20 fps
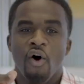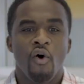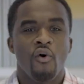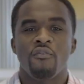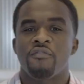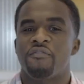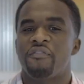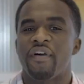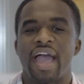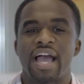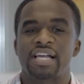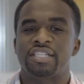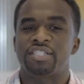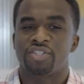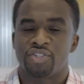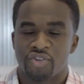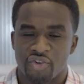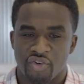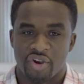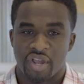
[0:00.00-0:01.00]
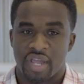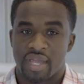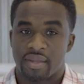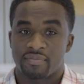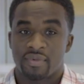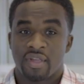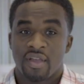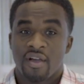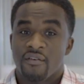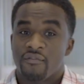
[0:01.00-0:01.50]
hold fast to
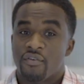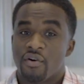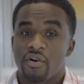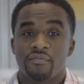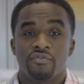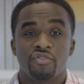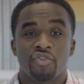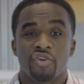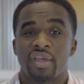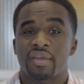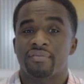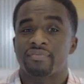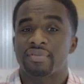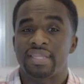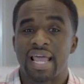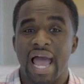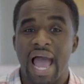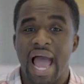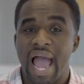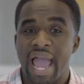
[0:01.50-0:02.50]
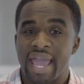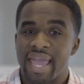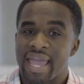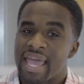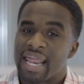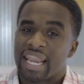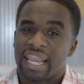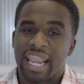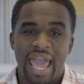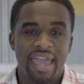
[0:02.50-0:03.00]
dream, for if dreams die,
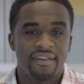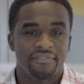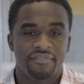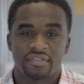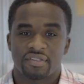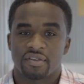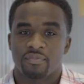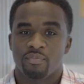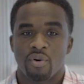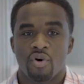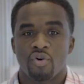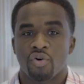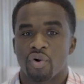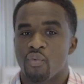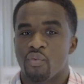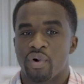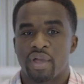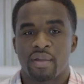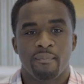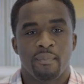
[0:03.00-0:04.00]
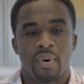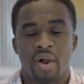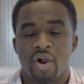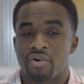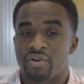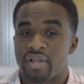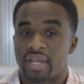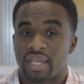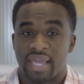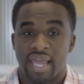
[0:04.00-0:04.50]
life is a broken-winged
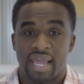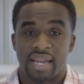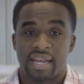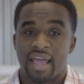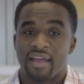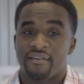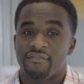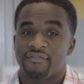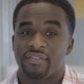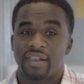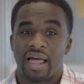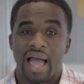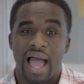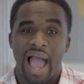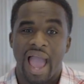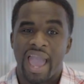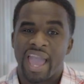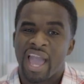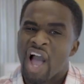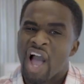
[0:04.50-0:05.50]
bird that cannot fly.